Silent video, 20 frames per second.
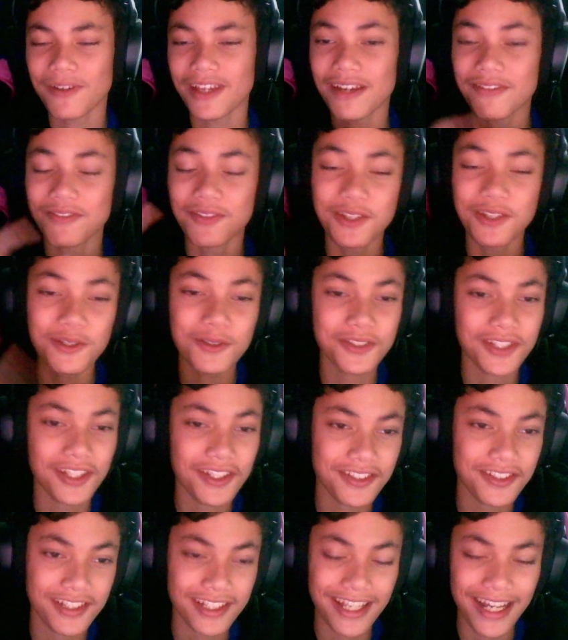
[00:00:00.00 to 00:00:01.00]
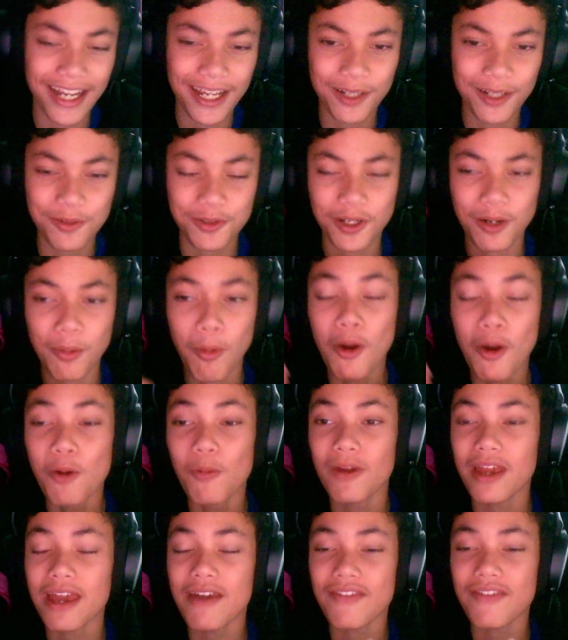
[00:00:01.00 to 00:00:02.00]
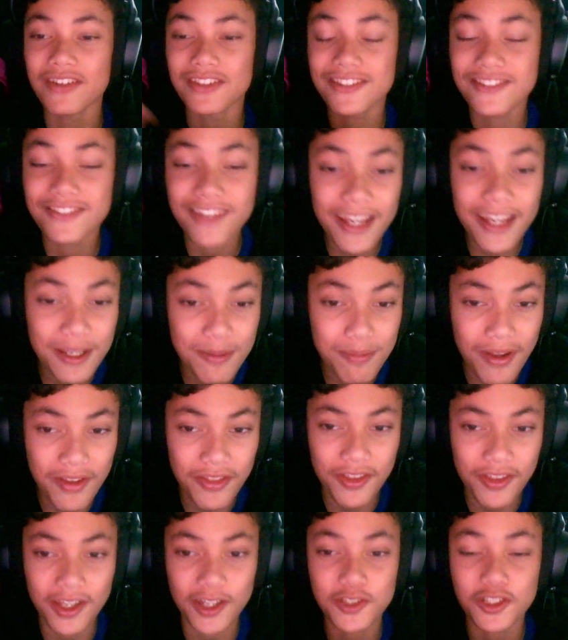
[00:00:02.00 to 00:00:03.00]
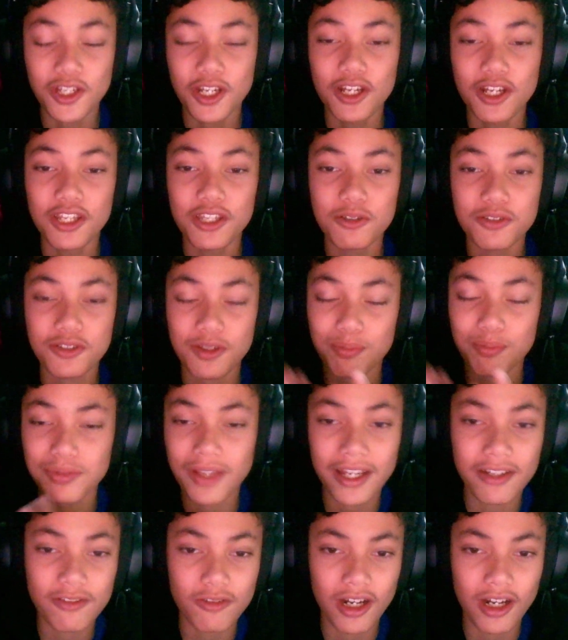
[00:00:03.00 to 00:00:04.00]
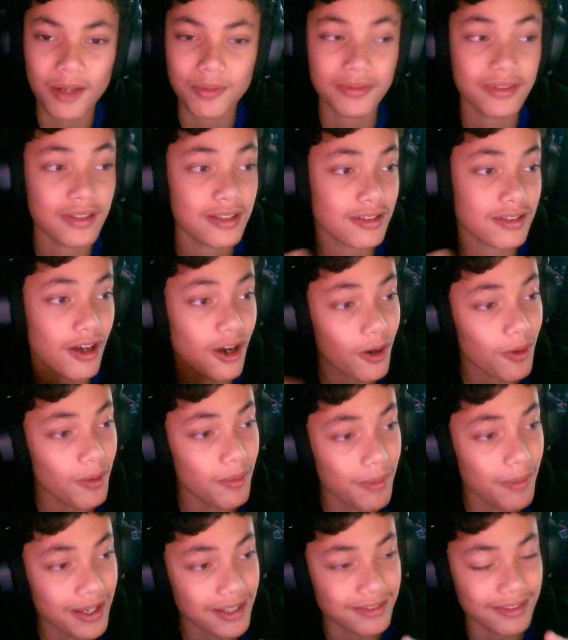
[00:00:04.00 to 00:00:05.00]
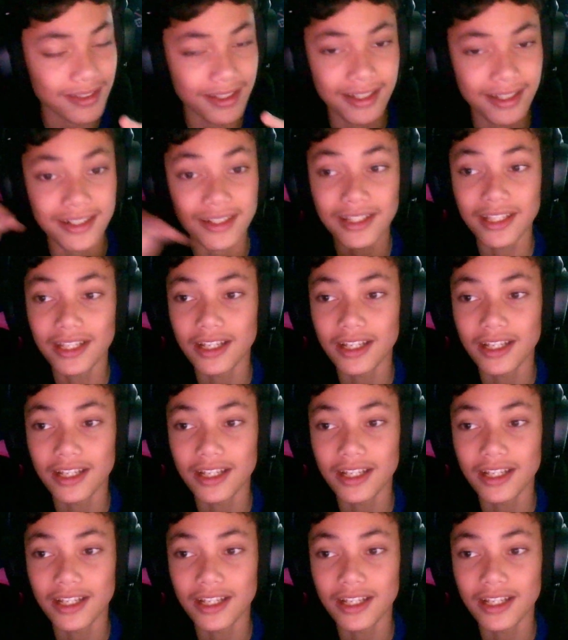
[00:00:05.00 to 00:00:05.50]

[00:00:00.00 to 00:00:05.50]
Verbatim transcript: We have new skins in the item shop. We have insane mythics, new supply drops. It's all amazing.